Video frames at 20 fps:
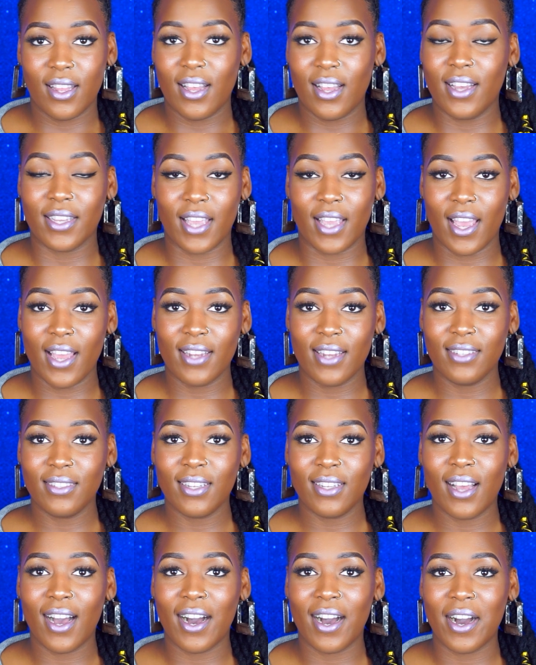
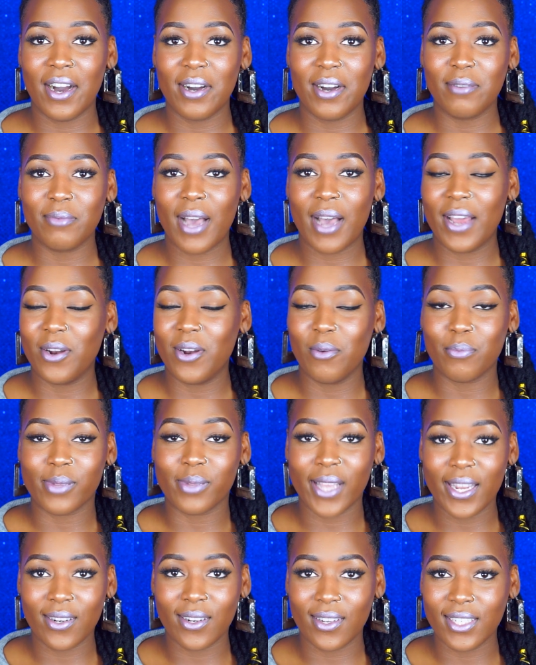again. I don't
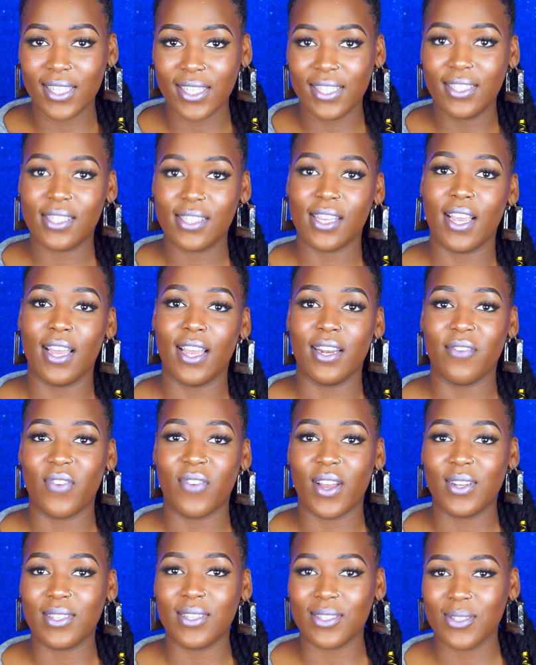plan on it, and if
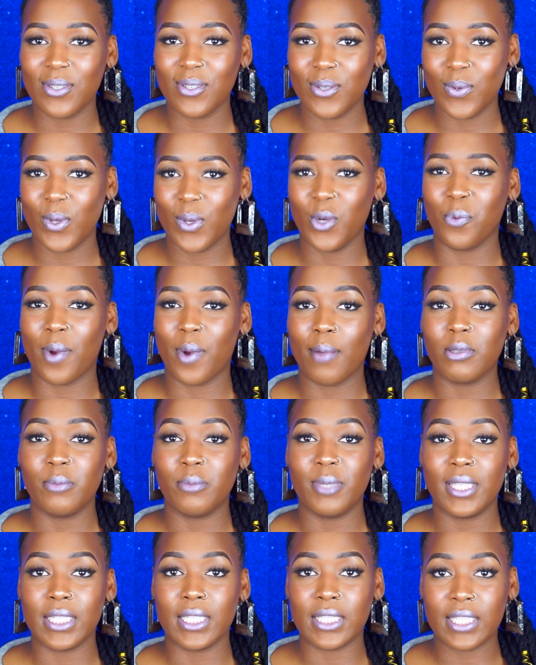I do, it will
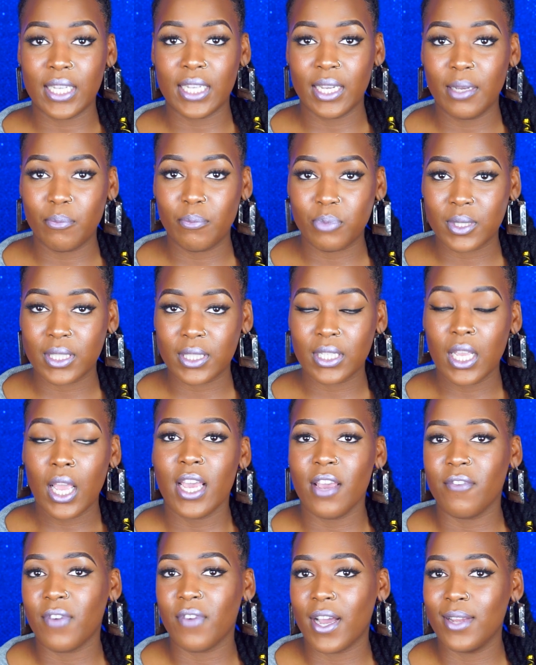probably be the tips.
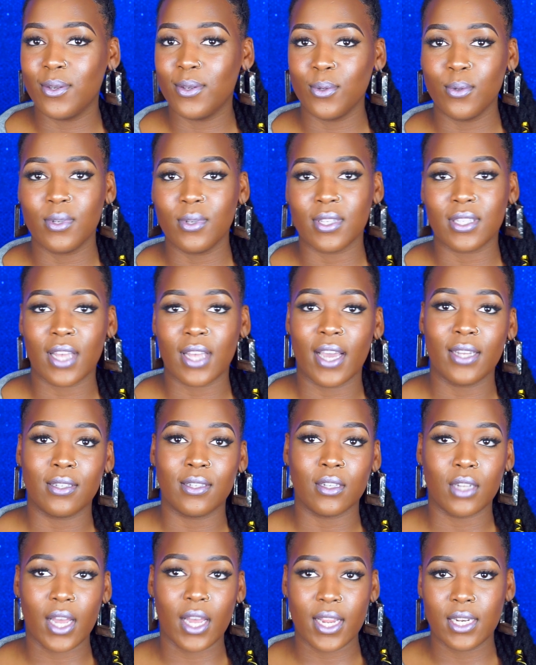If I do decide
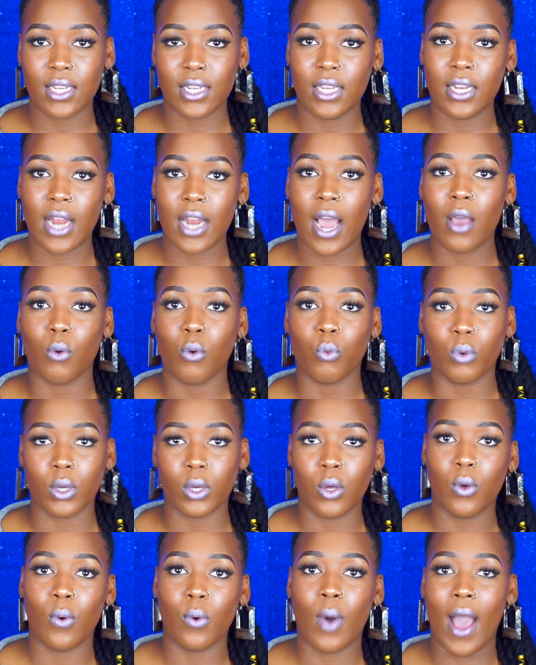to lighten it, I
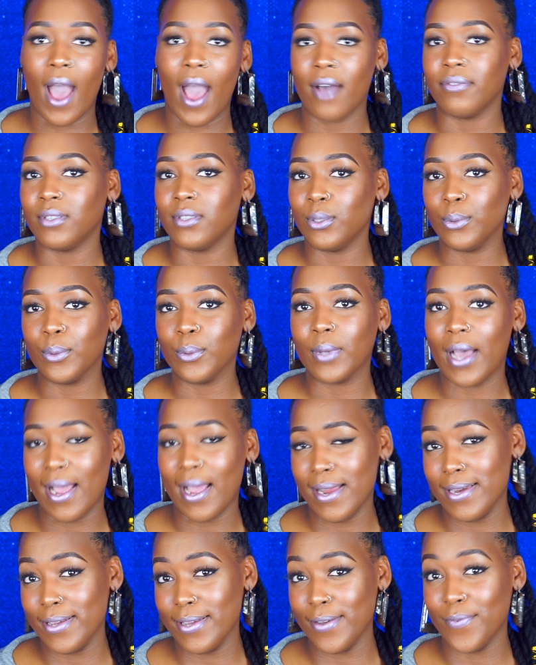will have to
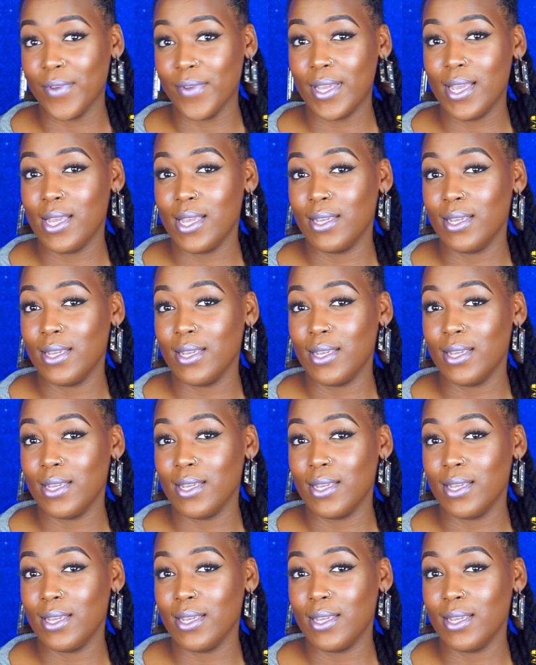kind of